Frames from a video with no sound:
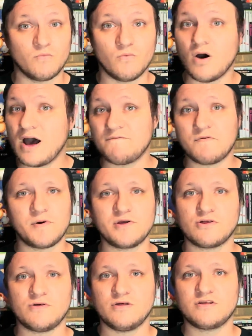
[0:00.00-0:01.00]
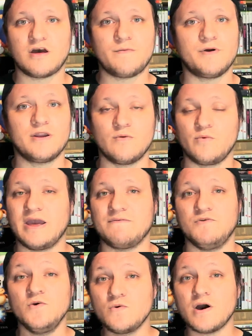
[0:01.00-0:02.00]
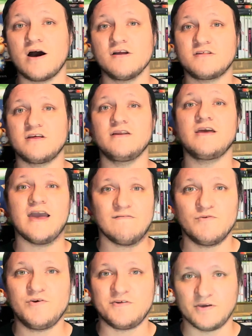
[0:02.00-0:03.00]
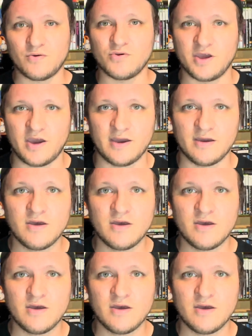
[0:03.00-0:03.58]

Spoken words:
we'll have a bunch of these coming and we have new content every single day.